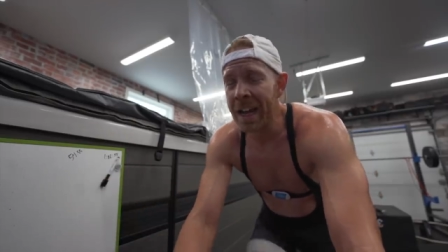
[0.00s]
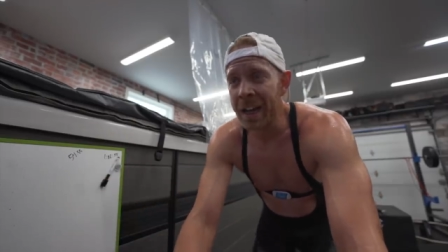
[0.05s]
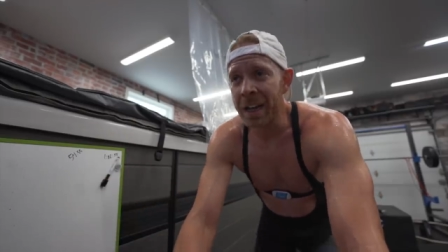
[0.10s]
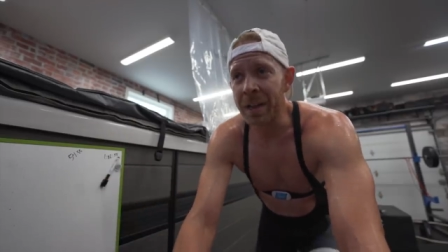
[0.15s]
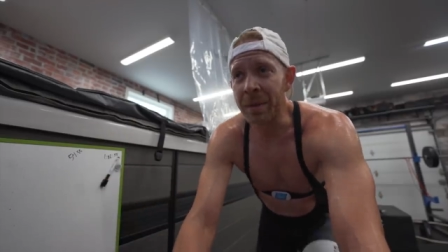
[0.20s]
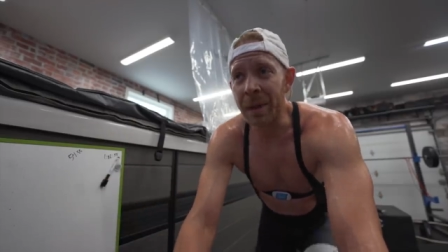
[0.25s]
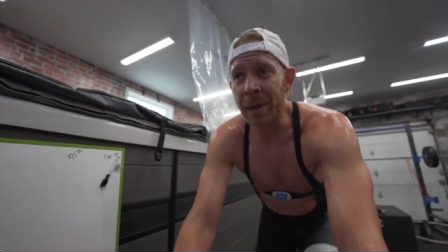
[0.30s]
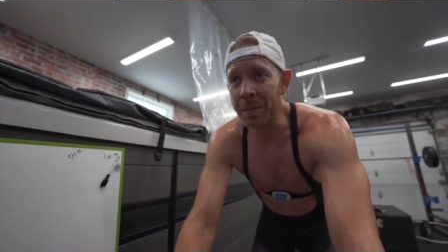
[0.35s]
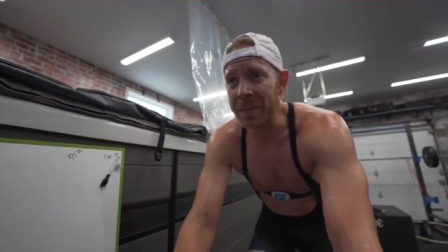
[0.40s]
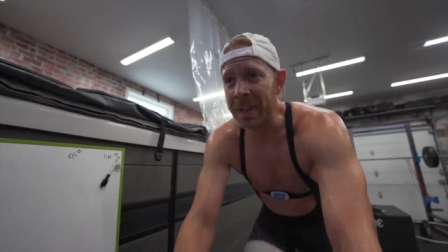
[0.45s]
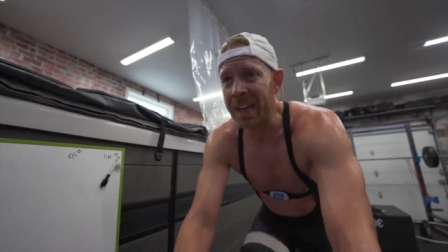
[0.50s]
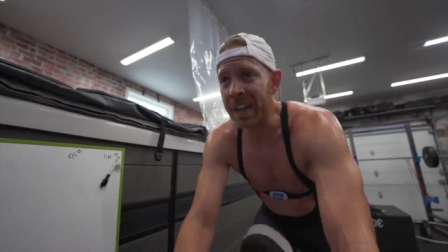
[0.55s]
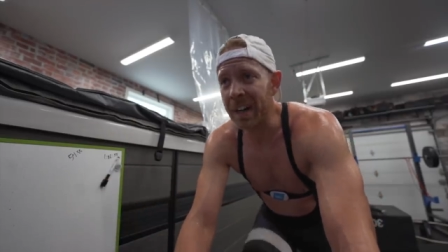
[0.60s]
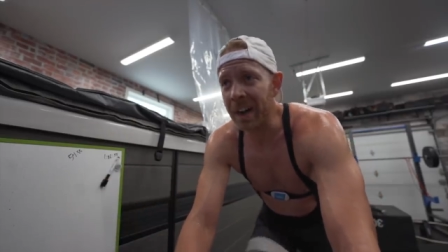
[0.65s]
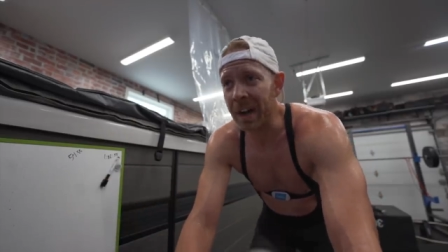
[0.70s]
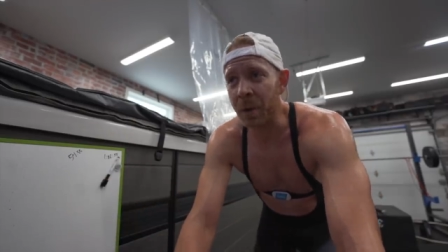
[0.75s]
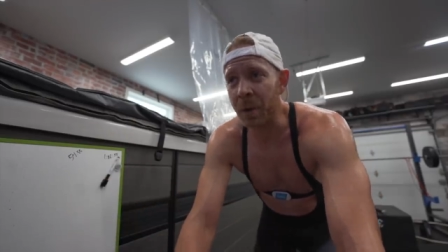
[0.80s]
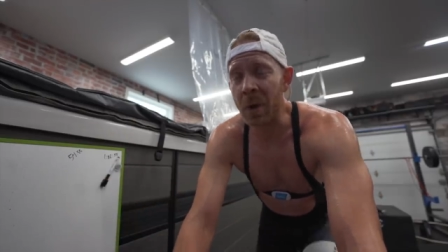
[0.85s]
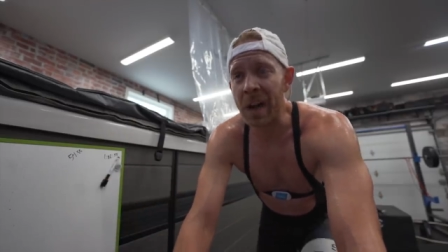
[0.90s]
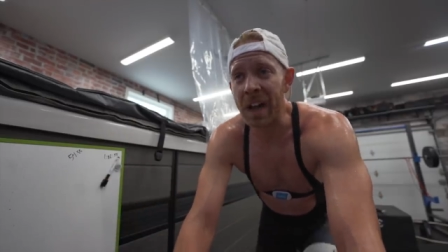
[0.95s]
you might be
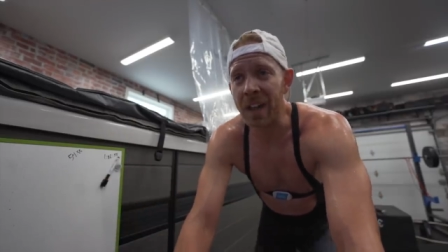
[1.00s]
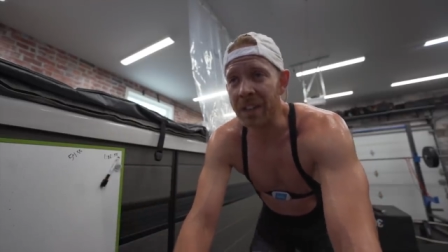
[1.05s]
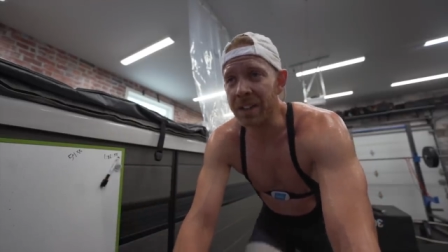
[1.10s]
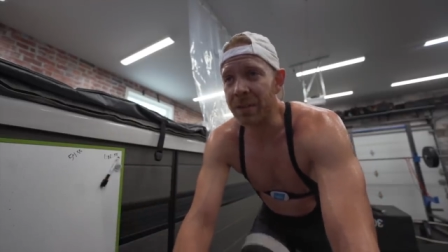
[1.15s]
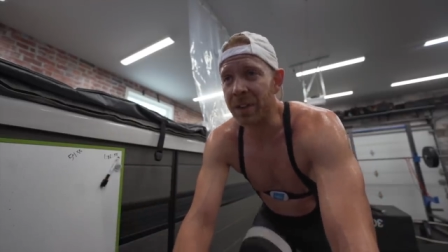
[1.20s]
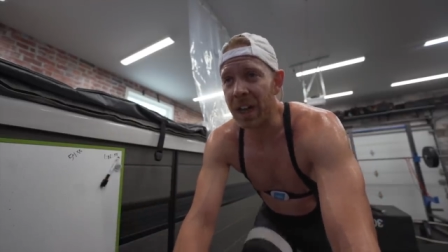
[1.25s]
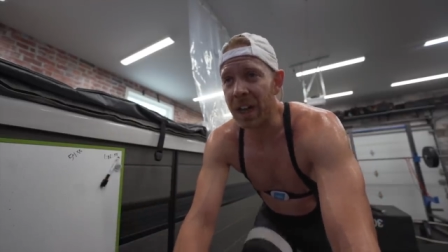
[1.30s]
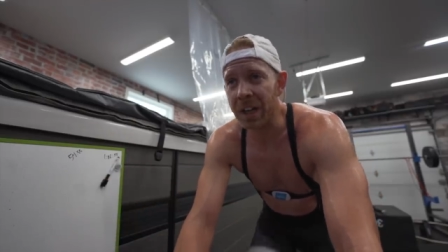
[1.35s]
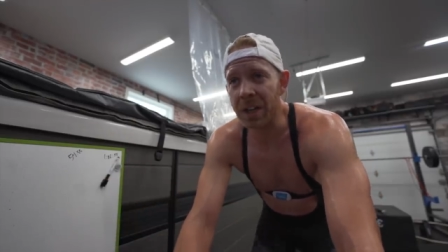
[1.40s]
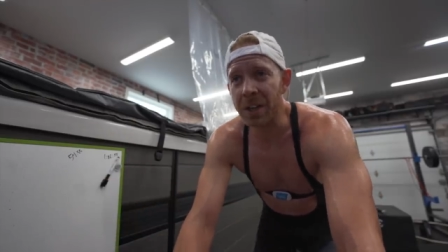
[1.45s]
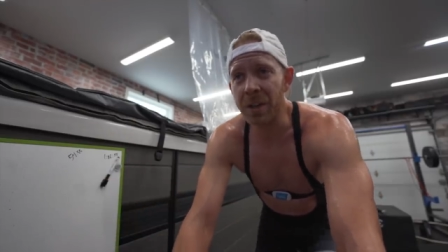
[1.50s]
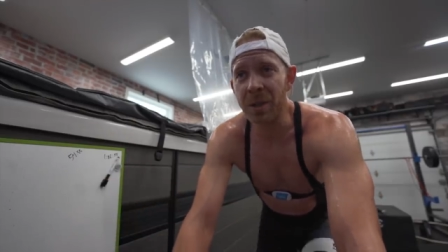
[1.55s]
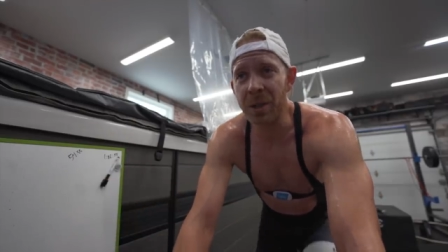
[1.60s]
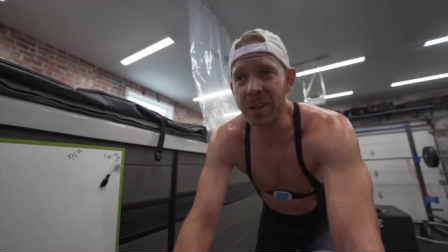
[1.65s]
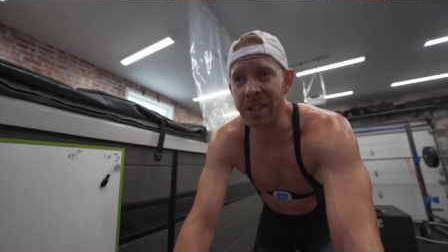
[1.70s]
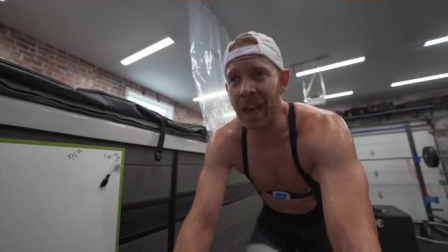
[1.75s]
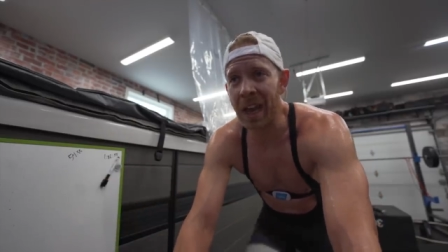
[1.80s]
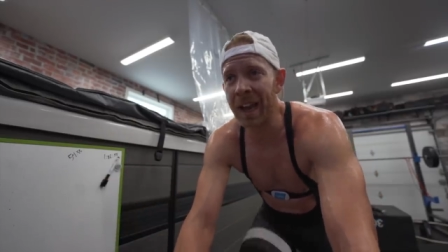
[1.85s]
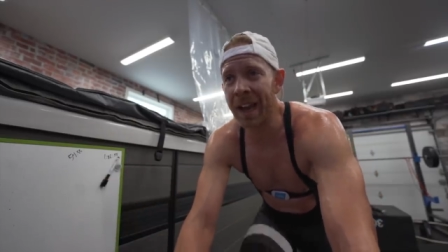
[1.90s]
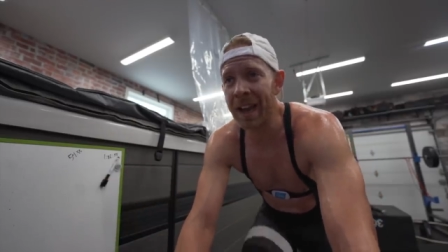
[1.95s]
hearing, well, you've got to
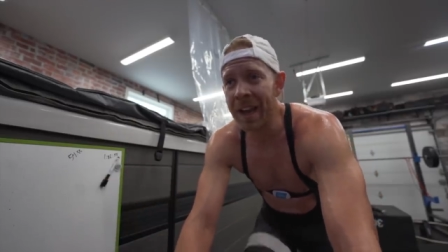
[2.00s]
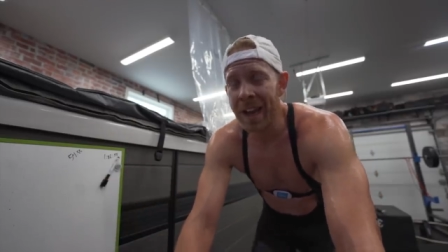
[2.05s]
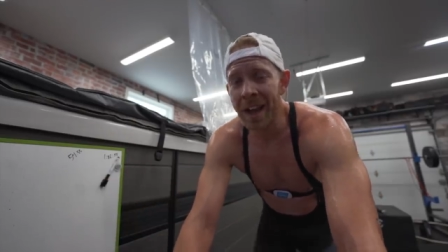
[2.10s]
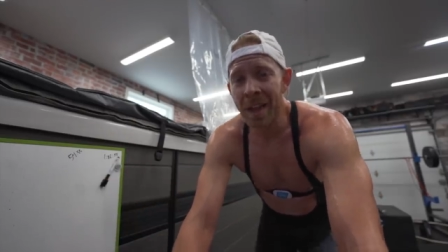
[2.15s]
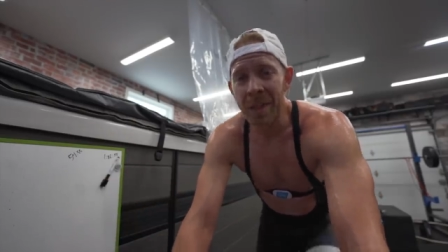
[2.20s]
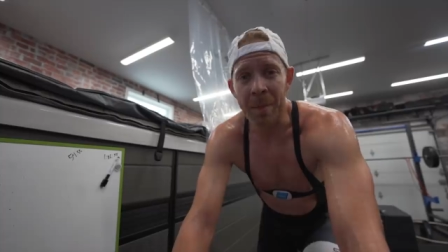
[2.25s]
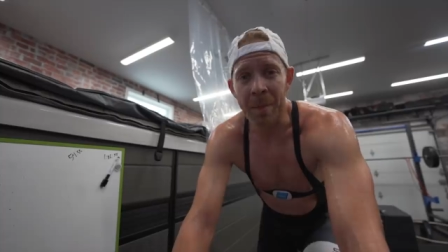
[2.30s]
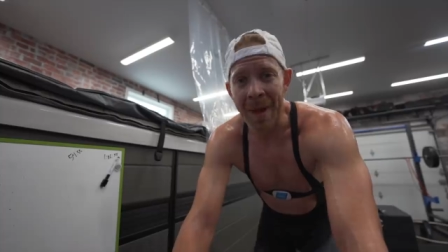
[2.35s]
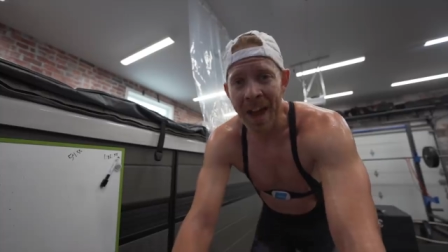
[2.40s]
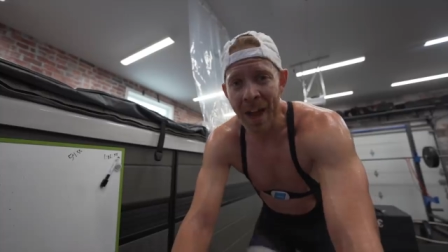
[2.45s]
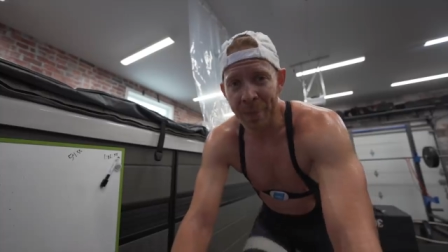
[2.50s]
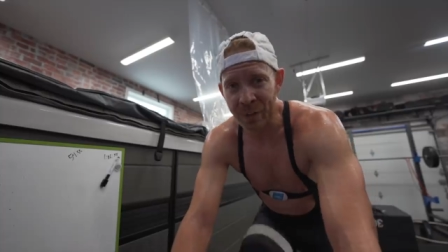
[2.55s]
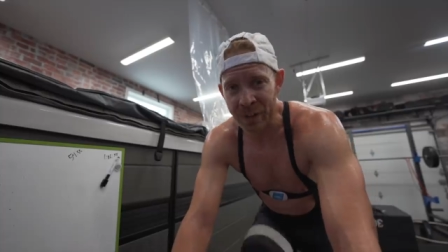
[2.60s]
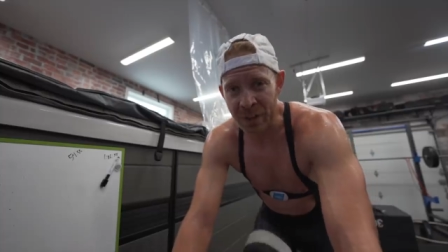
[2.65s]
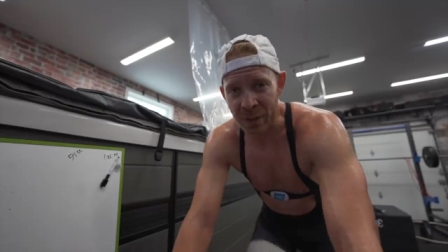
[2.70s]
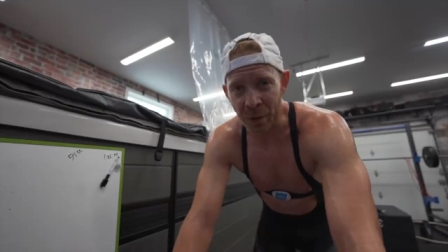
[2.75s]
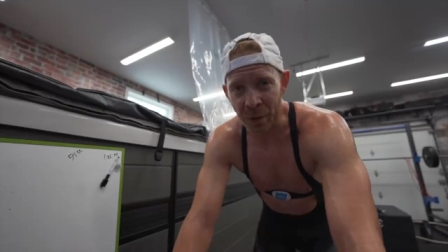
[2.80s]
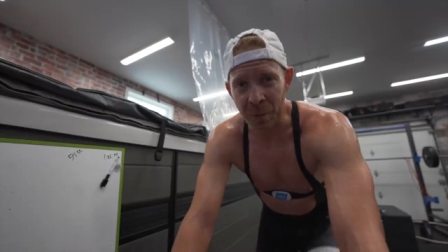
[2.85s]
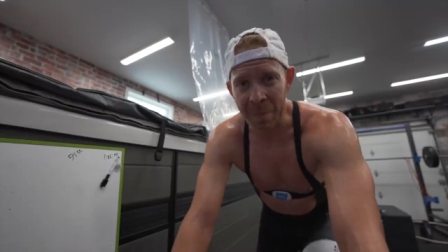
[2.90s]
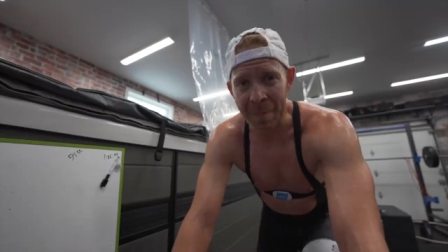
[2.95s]
use the
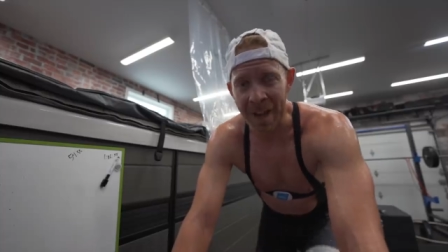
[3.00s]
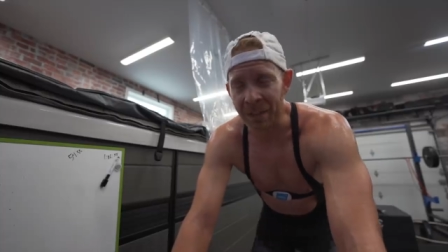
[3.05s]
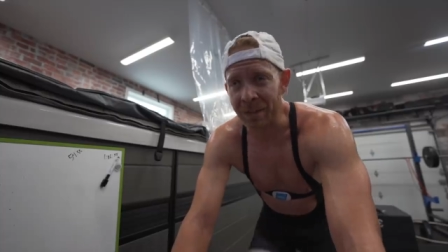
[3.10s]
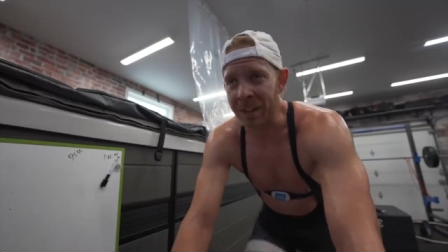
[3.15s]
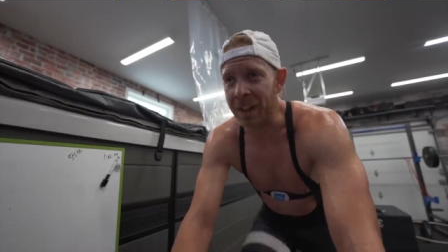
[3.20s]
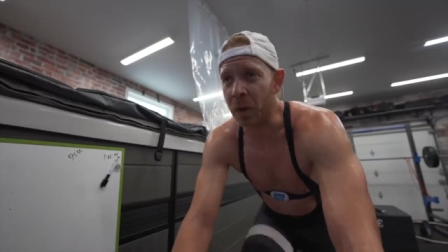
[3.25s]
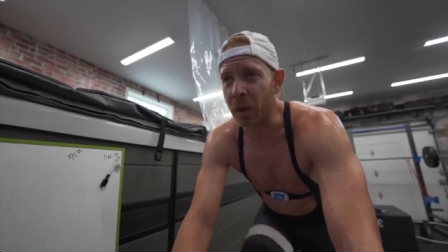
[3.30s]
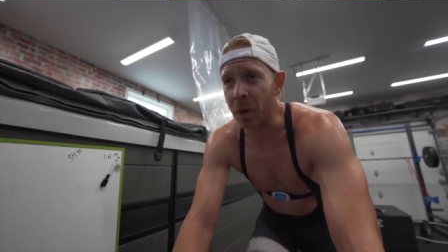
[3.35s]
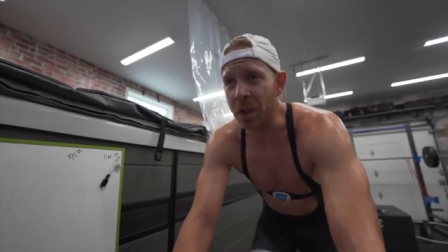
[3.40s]
Maffetone method,